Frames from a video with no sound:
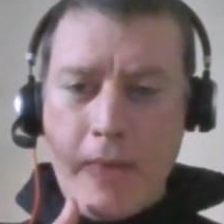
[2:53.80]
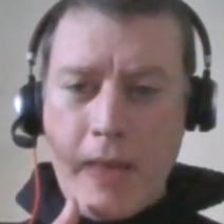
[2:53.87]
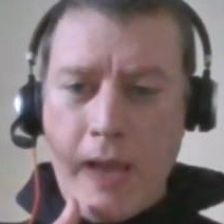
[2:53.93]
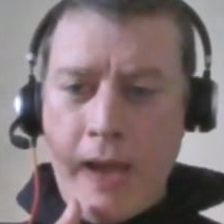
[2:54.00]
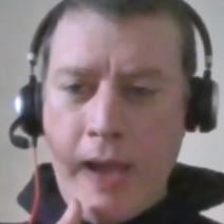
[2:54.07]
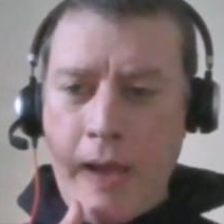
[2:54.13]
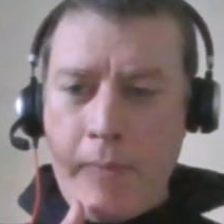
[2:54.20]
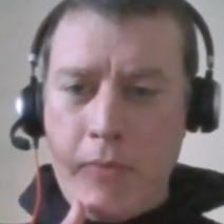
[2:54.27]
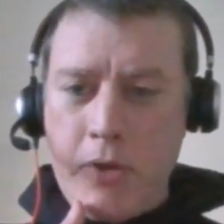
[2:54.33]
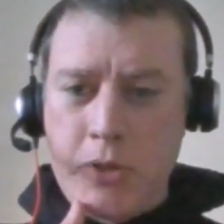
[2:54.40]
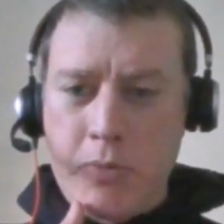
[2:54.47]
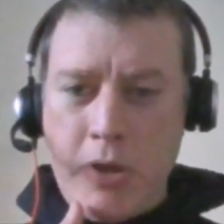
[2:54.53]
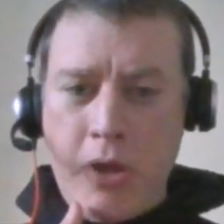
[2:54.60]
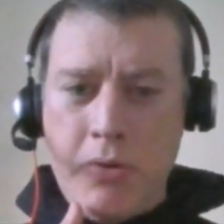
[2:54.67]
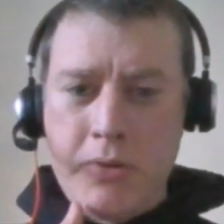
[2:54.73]
is
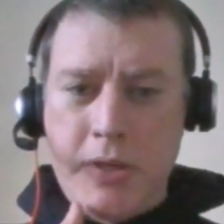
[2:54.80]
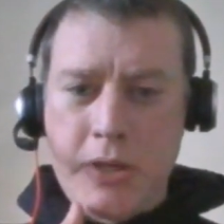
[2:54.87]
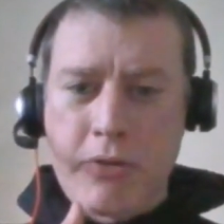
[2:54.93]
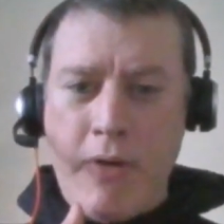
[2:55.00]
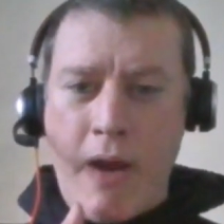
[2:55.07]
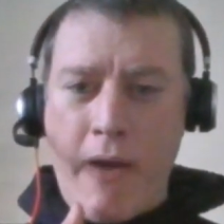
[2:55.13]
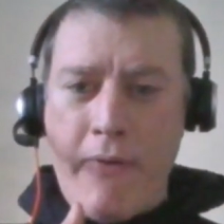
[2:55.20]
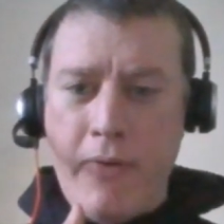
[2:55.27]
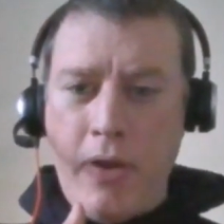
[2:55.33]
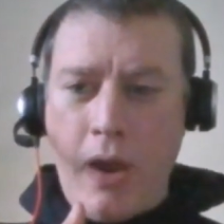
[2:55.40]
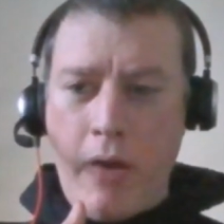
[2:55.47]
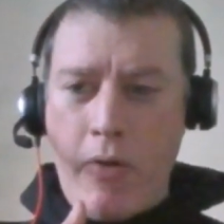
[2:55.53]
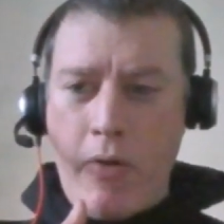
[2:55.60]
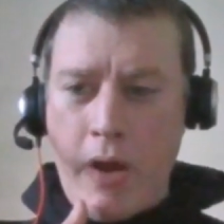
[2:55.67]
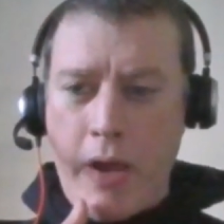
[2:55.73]
we use this graph and
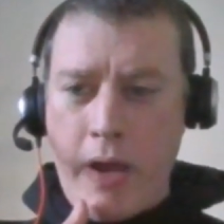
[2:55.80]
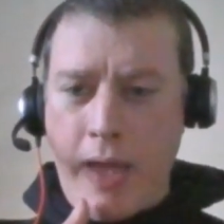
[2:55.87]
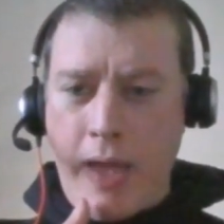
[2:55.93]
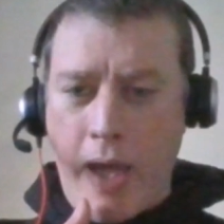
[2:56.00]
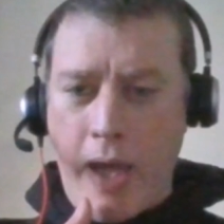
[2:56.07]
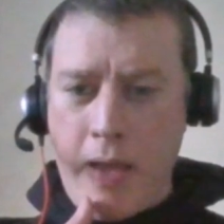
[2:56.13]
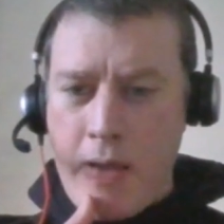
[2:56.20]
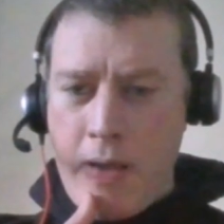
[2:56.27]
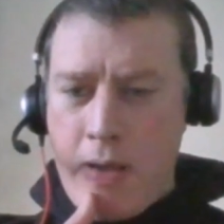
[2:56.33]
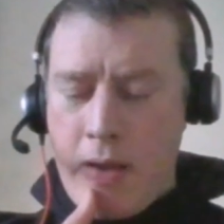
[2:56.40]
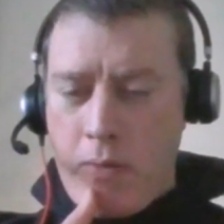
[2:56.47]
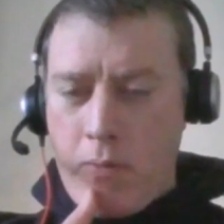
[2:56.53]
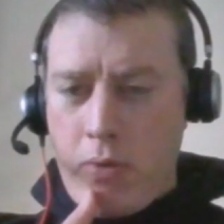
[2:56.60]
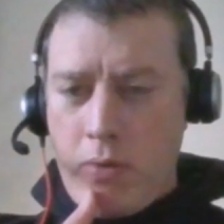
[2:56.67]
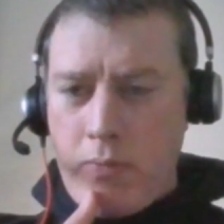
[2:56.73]
go, right, okay,
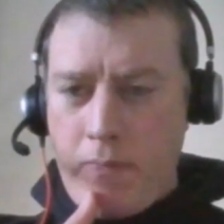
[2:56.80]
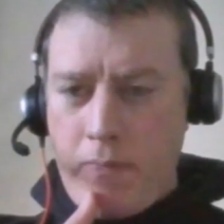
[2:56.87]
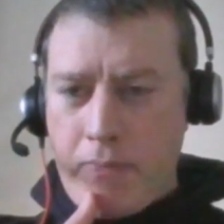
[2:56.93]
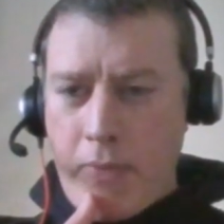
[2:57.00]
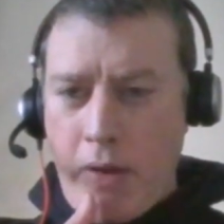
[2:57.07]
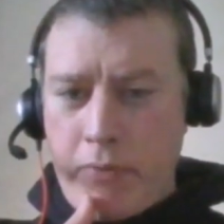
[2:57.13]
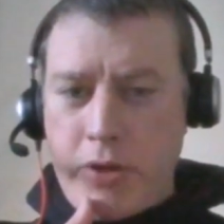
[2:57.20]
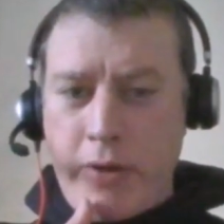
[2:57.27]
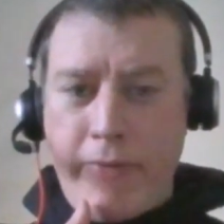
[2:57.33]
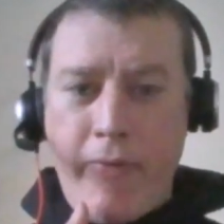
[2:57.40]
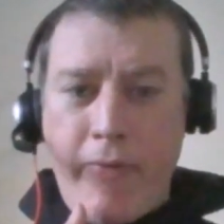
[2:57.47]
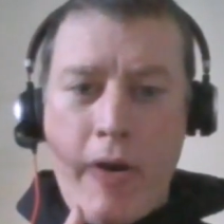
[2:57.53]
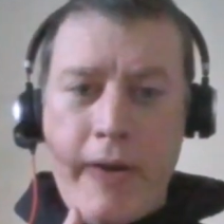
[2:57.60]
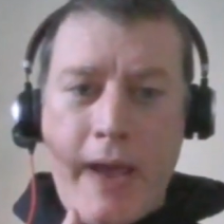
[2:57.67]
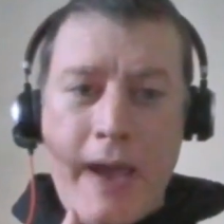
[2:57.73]
well, obviously
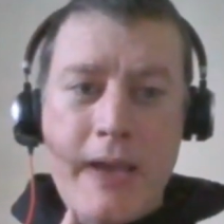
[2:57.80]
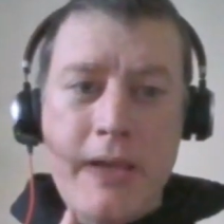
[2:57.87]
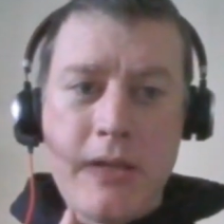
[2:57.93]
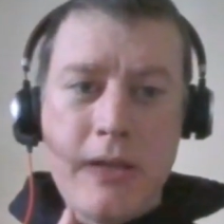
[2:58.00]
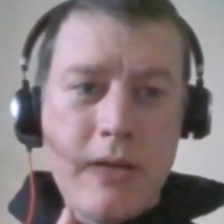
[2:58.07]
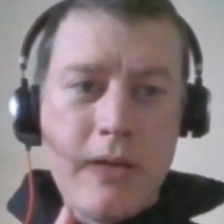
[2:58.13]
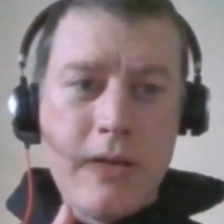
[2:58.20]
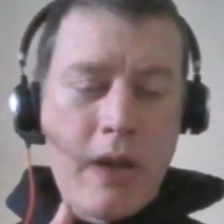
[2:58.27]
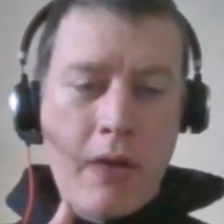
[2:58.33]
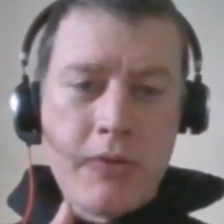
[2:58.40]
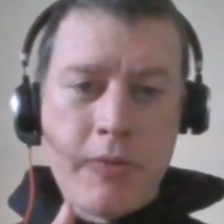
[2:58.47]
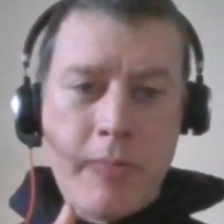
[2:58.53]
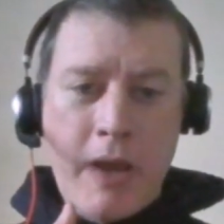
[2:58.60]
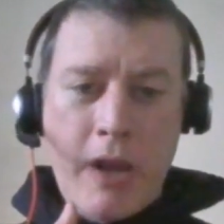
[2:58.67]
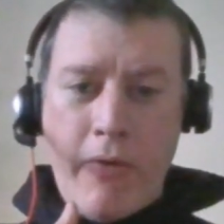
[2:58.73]
Fridays
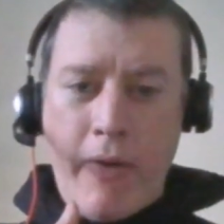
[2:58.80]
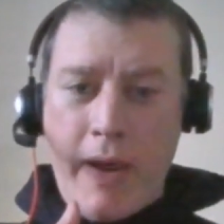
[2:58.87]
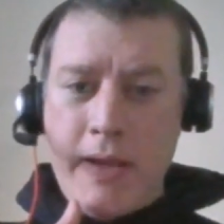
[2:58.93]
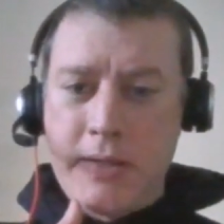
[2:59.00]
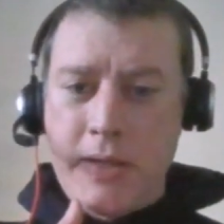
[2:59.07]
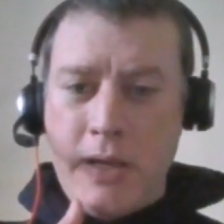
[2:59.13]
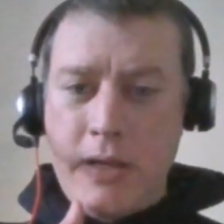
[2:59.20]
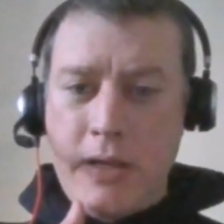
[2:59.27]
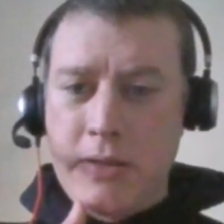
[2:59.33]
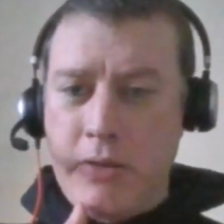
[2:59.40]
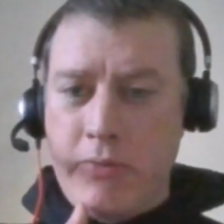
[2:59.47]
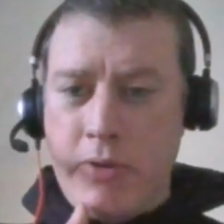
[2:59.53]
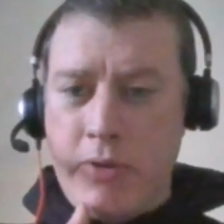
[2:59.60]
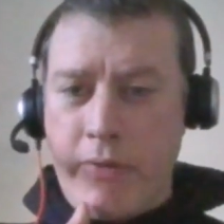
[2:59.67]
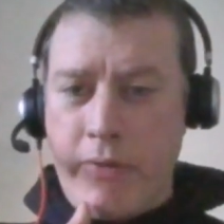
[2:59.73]
goes a bit crazy
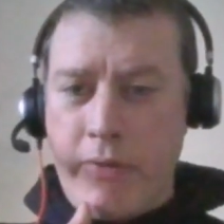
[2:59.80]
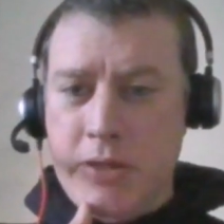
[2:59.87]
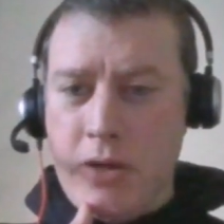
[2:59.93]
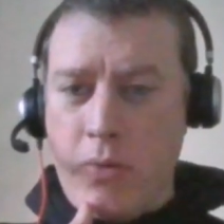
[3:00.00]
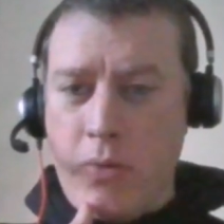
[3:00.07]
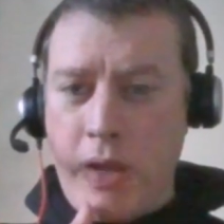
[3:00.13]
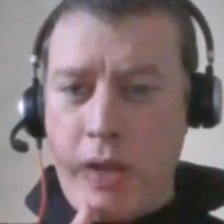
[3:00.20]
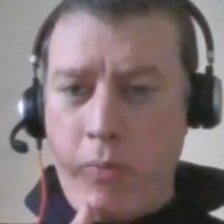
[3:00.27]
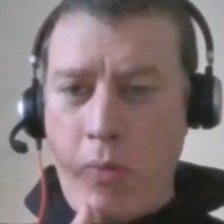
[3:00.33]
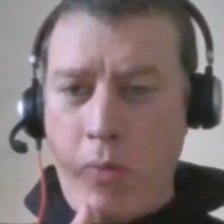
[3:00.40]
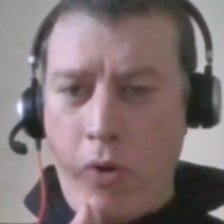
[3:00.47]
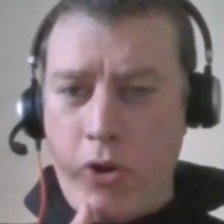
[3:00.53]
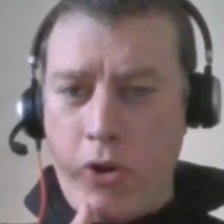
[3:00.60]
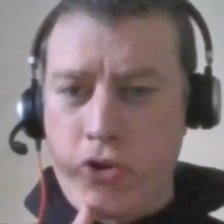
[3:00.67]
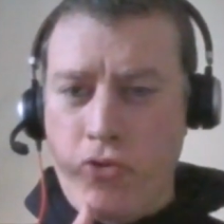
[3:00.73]
considering the rest of the week. And we
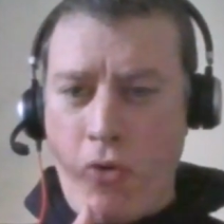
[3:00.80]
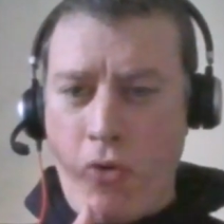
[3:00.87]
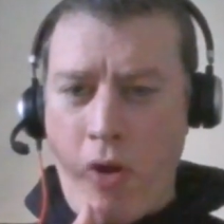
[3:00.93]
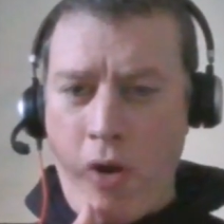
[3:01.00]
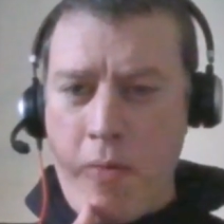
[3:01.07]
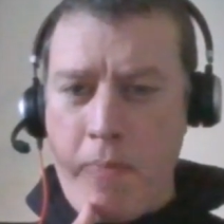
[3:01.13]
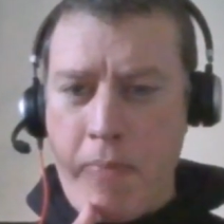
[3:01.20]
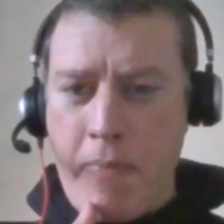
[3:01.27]
want to try and